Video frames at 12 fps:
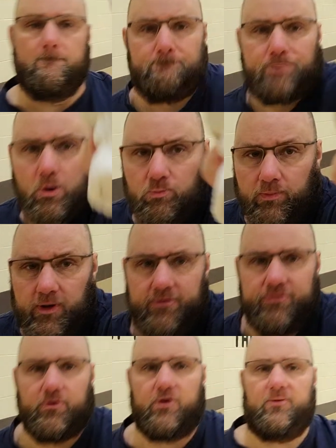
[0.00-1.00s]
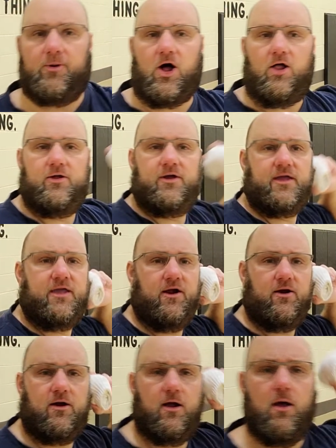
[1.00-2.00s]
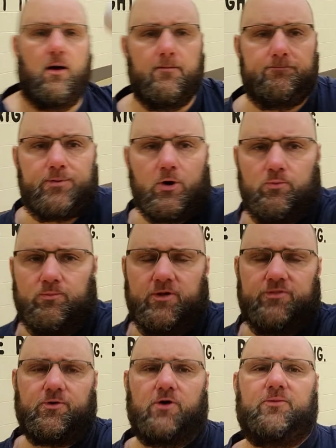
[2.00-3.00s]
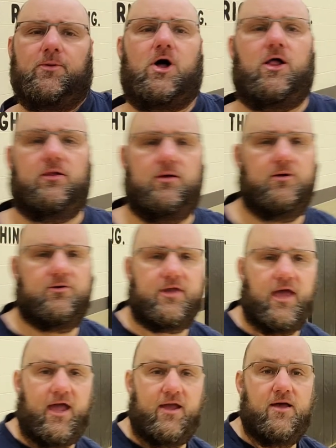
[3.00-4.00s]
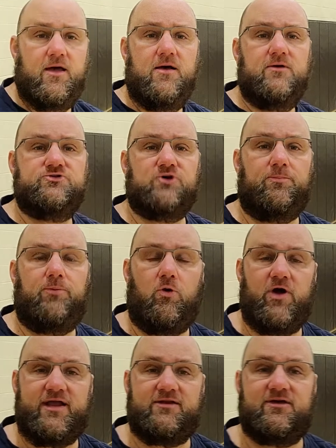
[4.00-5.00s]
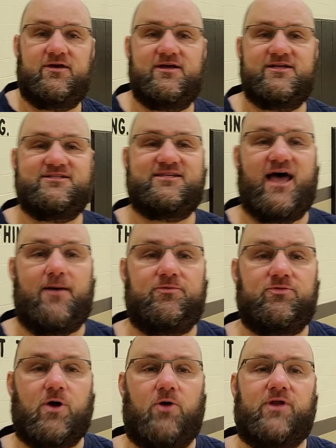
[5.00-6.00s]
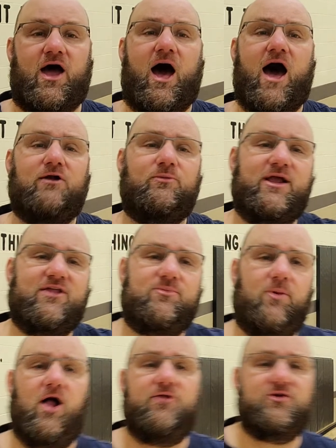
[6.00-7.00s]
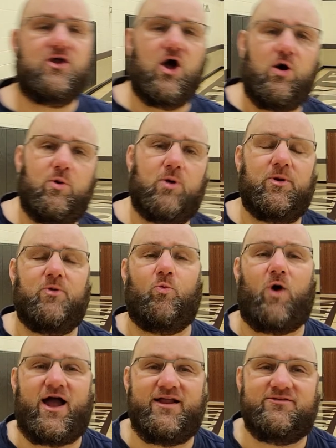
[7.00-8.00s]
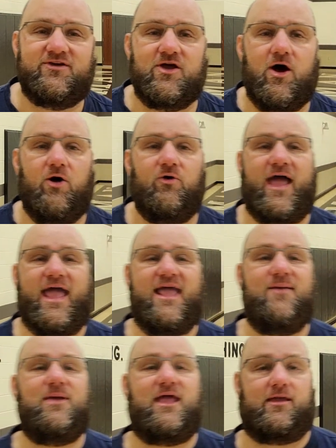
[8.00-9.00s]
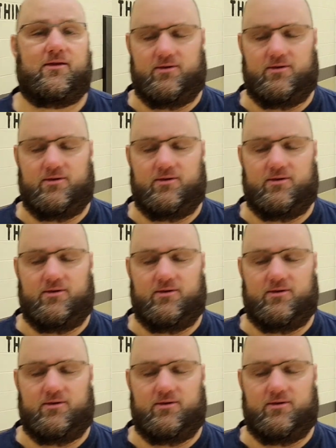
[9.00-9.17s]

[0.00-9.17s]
boom, throw the ball. Here, boom, throw the ball. Okay? So point, step, throw. Now, how do we get the ball to go where we want it to go? Aiming.